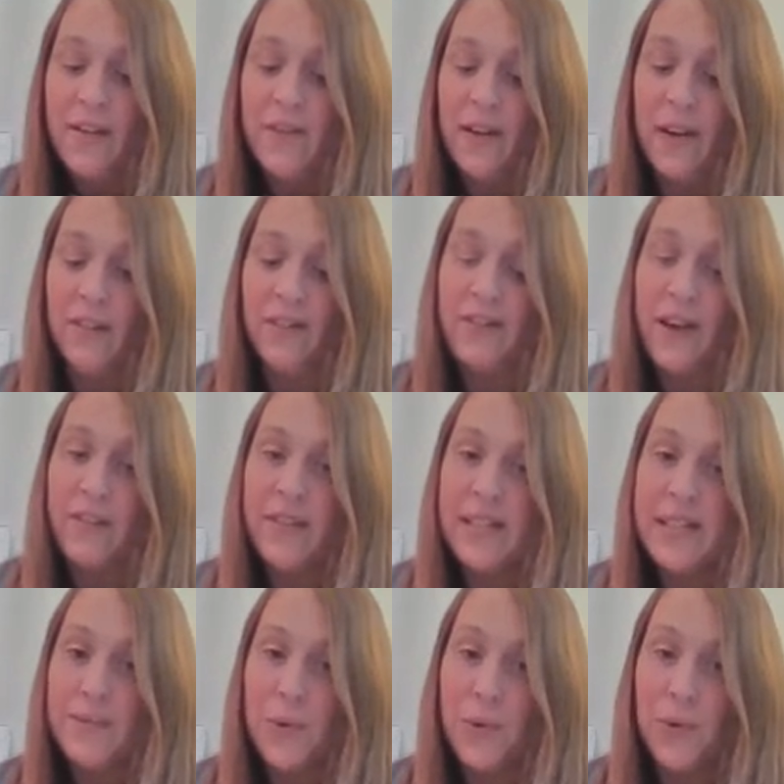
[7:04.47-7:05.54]
felt very
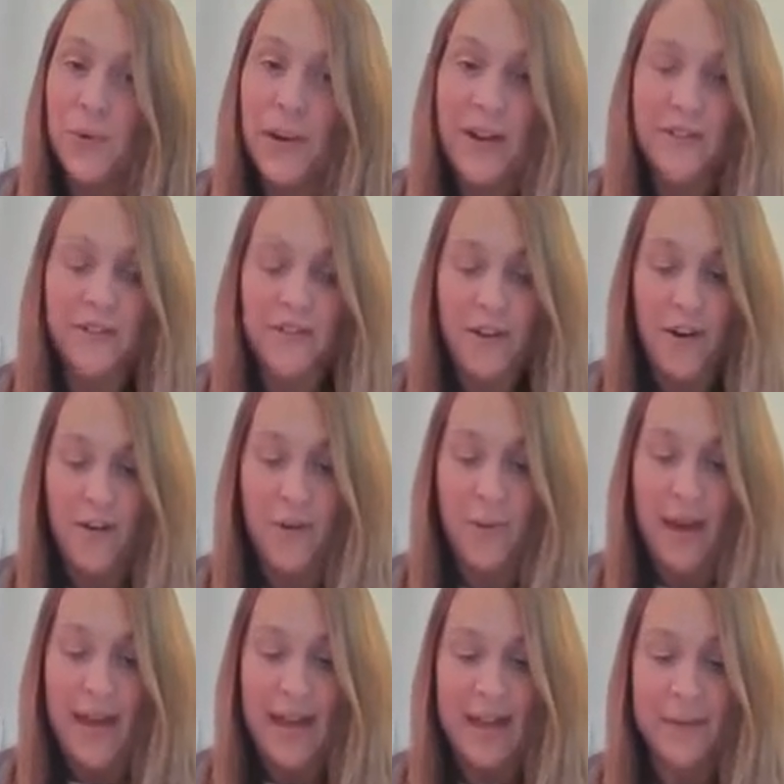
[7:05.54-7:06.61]
small and far
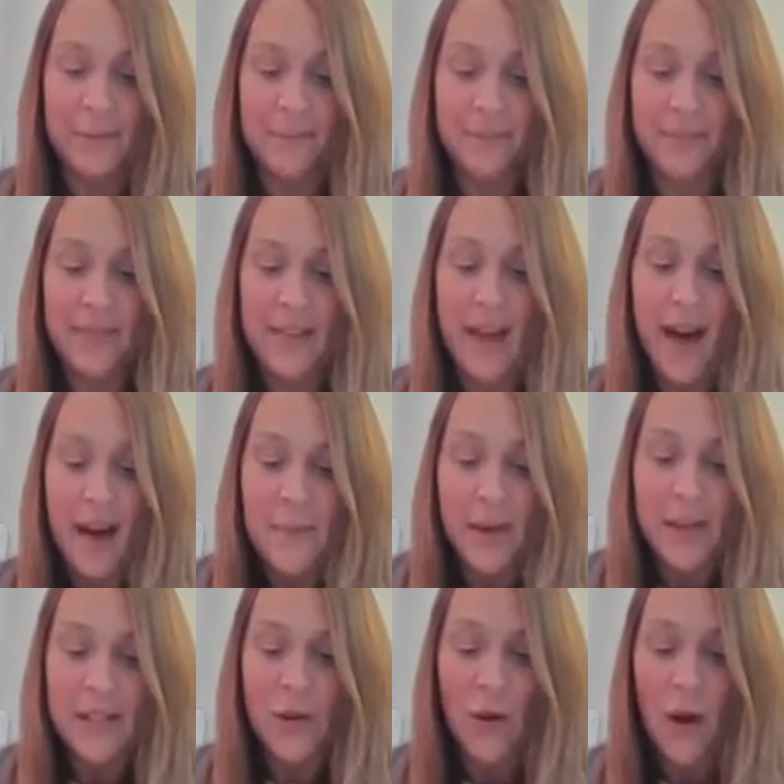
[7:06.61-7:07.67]
away. I
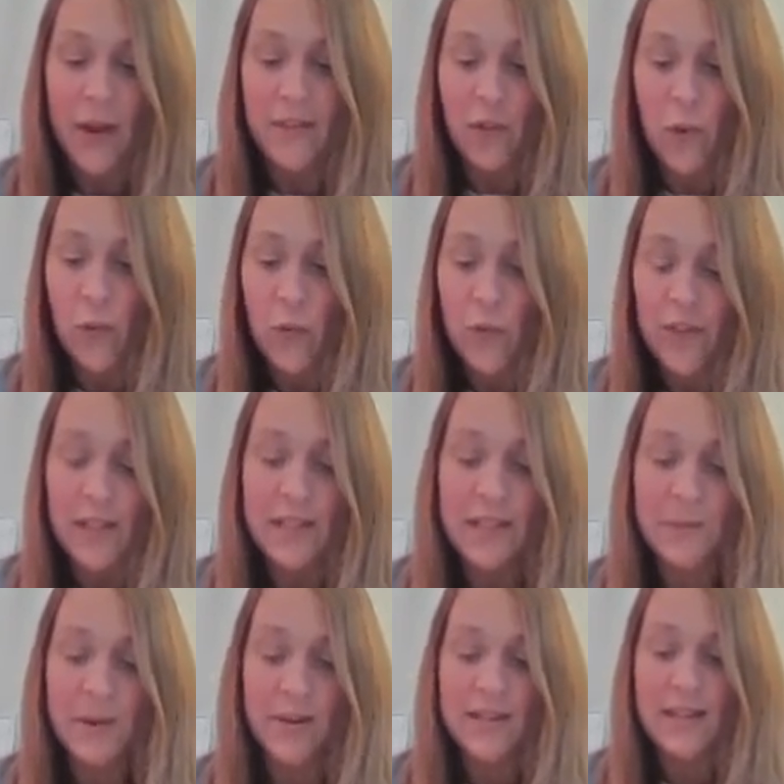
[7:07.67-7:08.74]
might not have all the
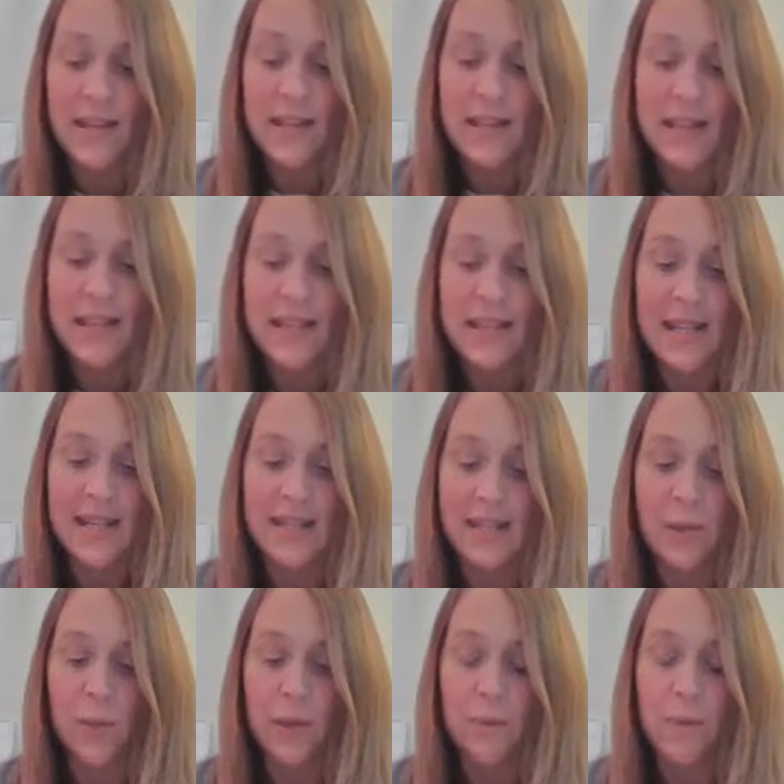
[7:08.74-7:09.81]
experience I need yet,
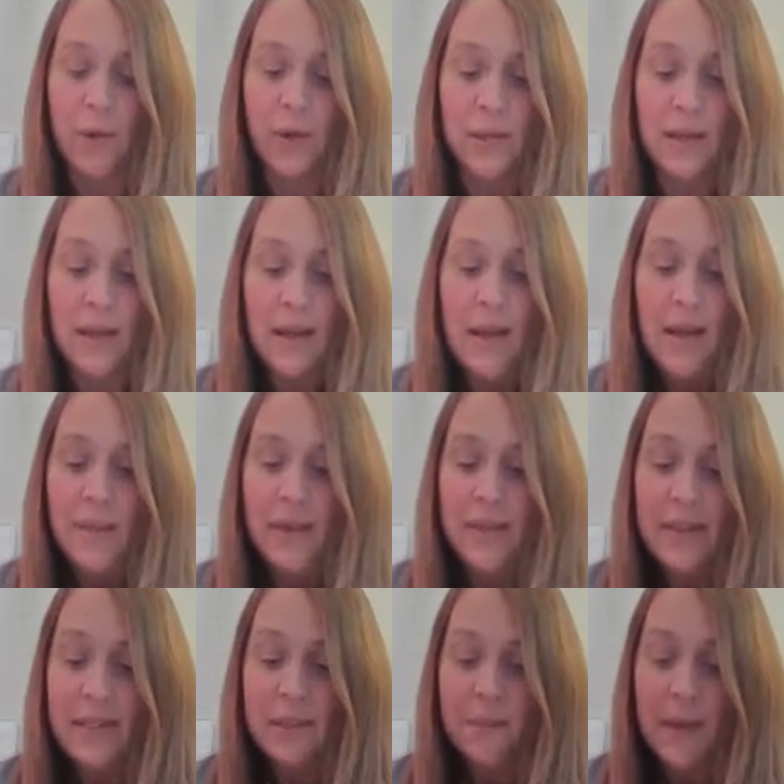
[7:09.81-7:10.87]
said Wilmot, but
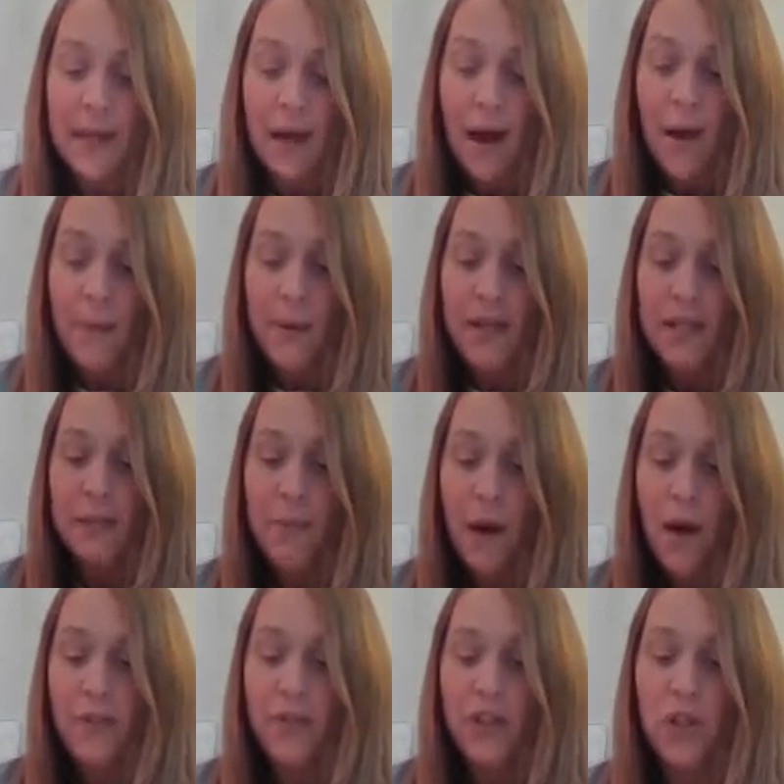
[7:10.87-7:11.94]
this pickup is
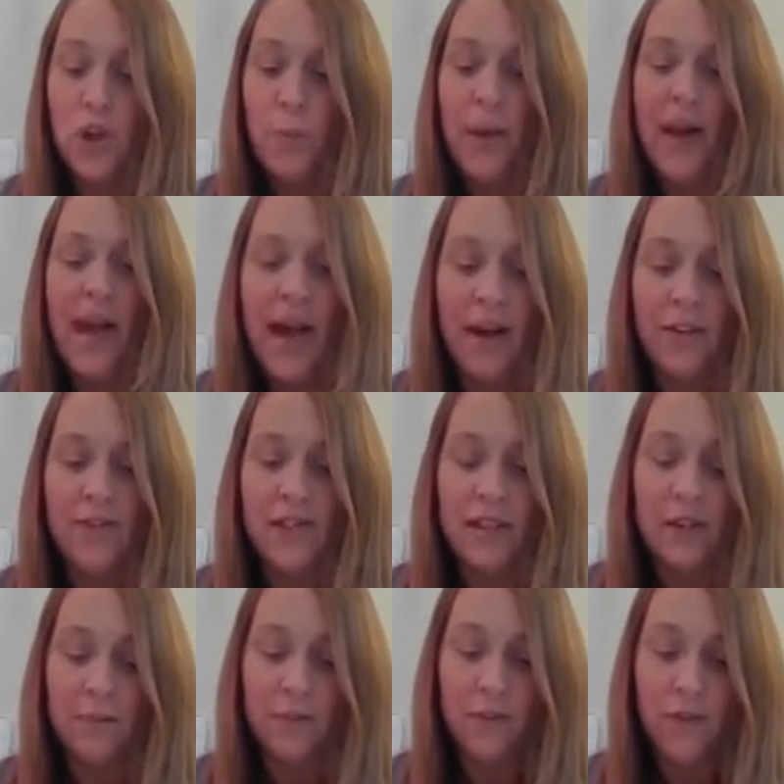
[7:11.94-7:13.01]
part of the job I have
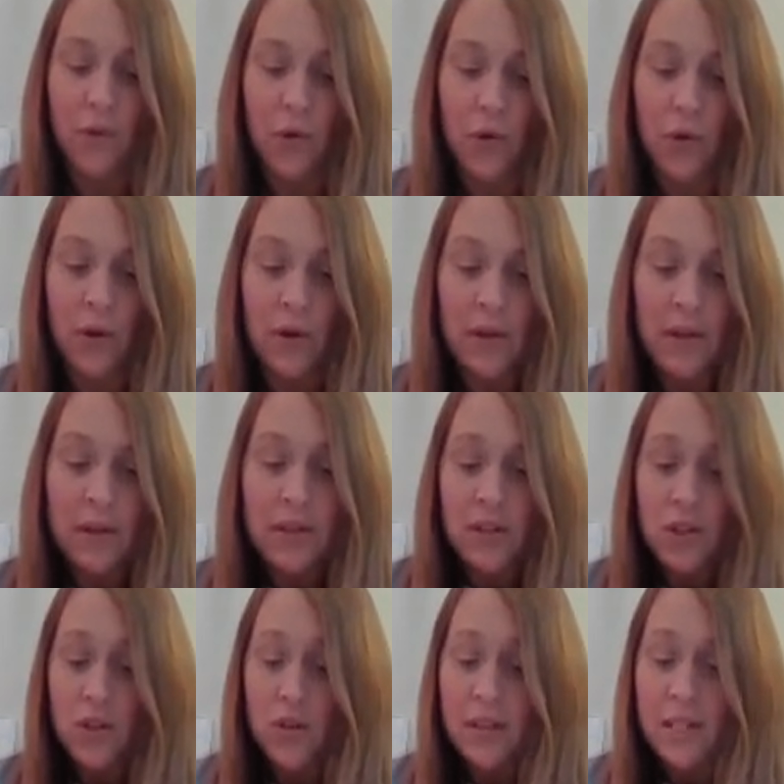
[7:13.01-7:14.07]
done before.
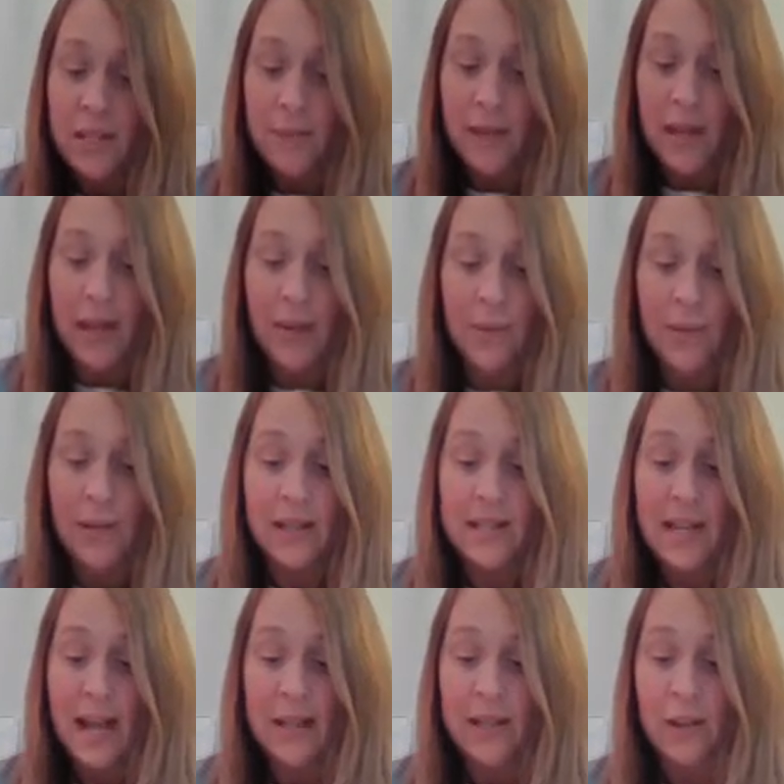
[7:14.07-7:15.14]
So trust me when I
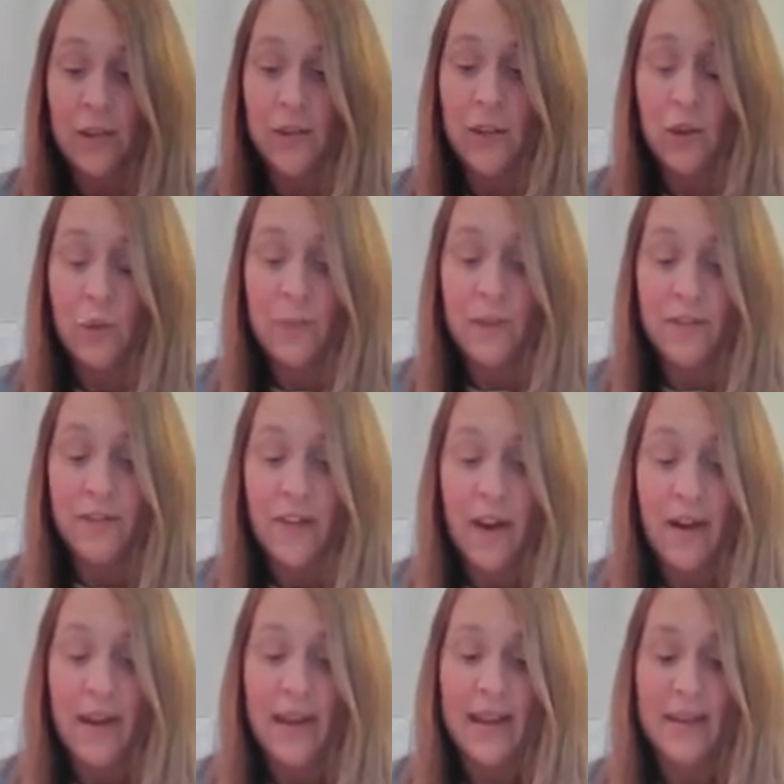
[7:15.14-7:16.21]
tell you that you'll be
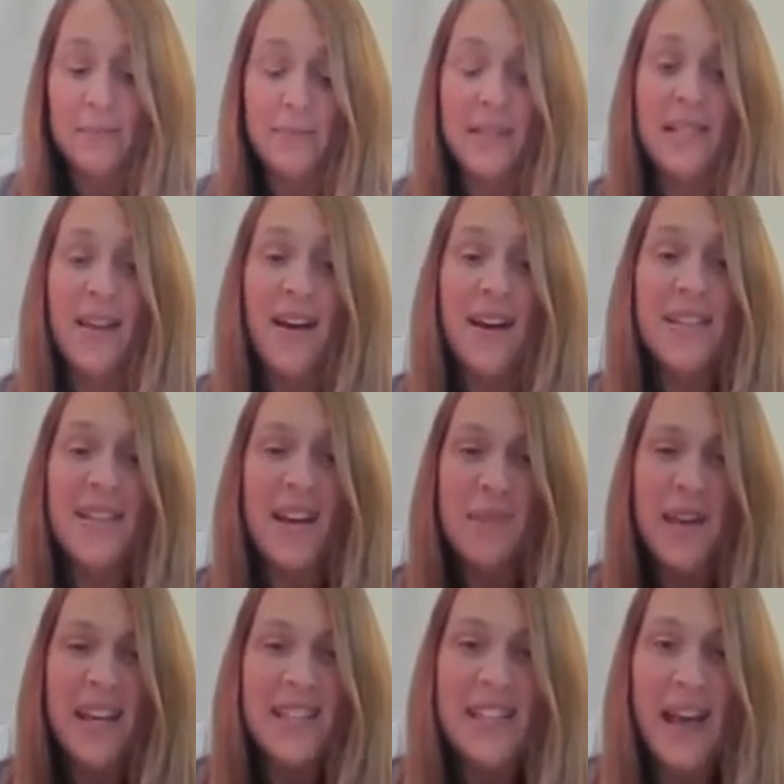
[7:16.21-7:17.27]
fine. Besides, I'm
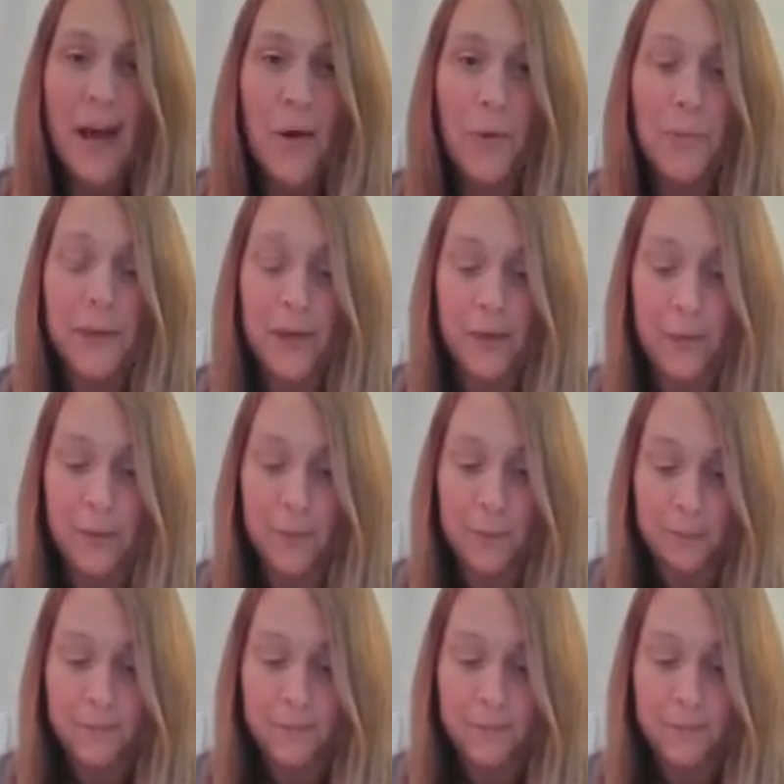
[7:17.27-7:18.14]
here to help you.